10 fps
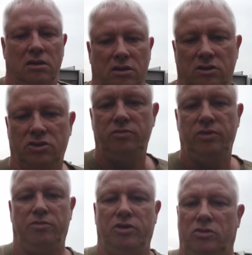Let's
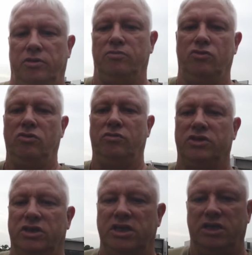open it up a little bit more with a
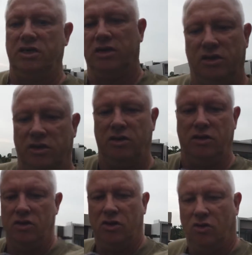stick.
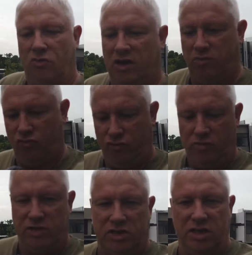We have more
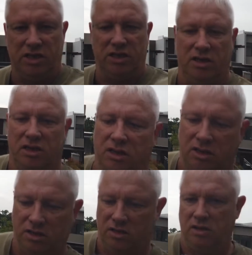room, let's take it.
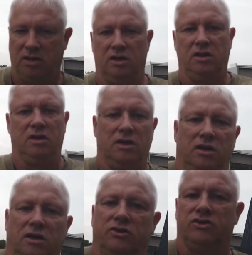
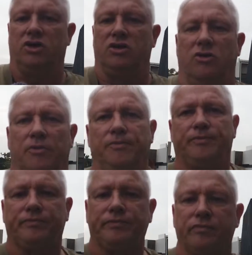So
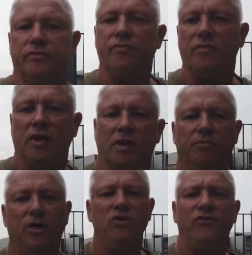
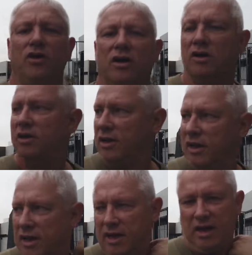both
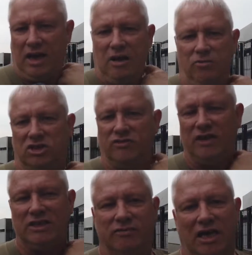cameras
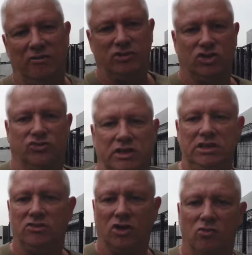effectively have a
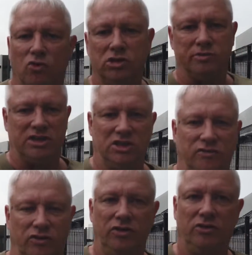screen so I can watch
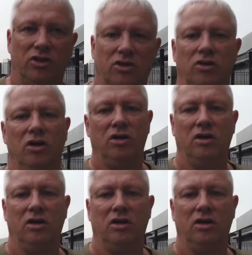myself on, although